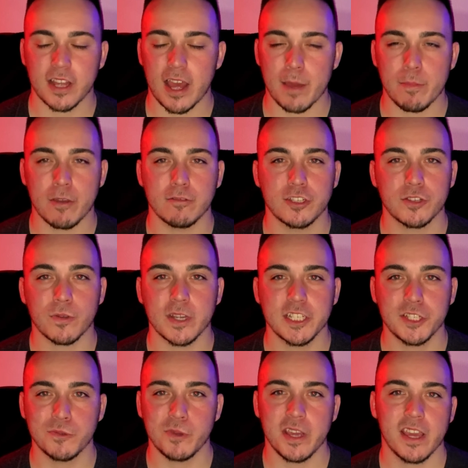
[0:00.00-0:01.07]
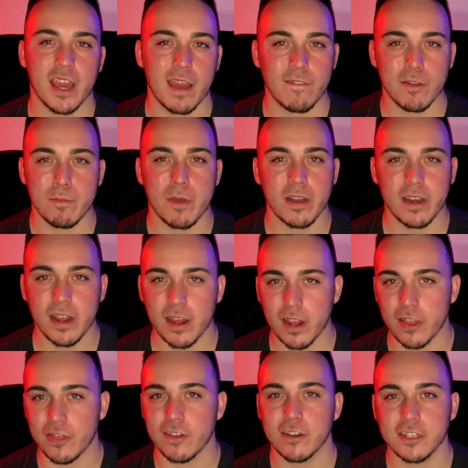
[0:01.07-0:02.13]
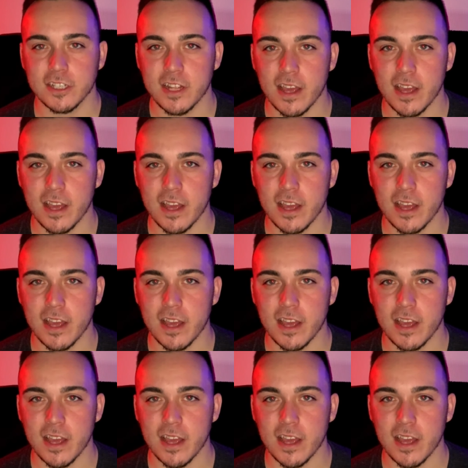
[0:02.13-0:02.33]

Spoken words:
I post twice a week, every Monday and Thursday,